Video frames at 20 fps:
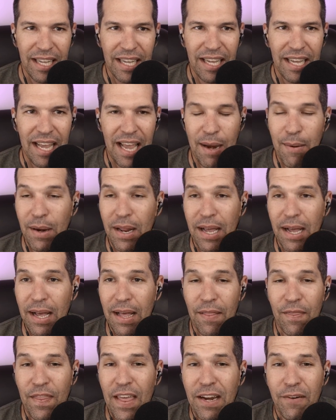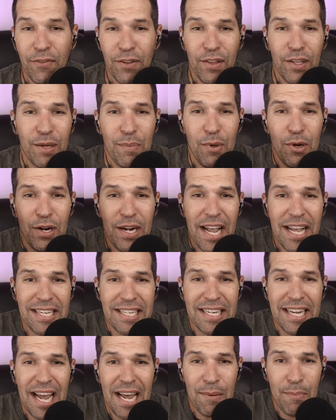And thankfully, the community
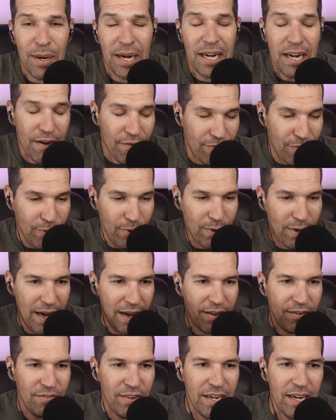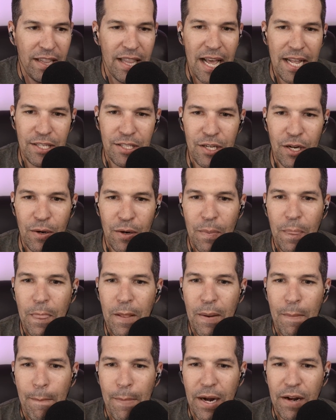hasn't gotten big enough where I've needed that. So,
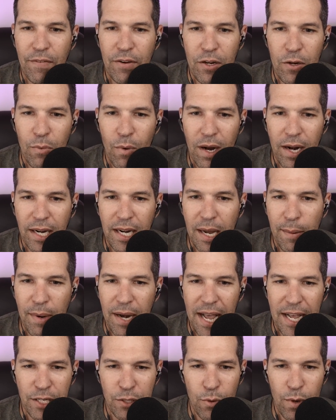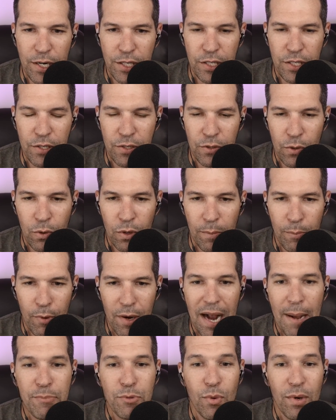but if you do want to come and ask questions or
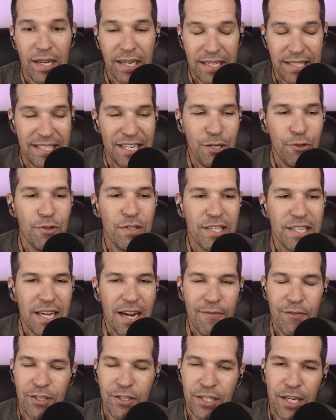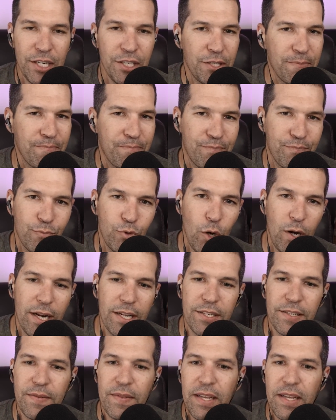perhaps want to continue this conversation, join us.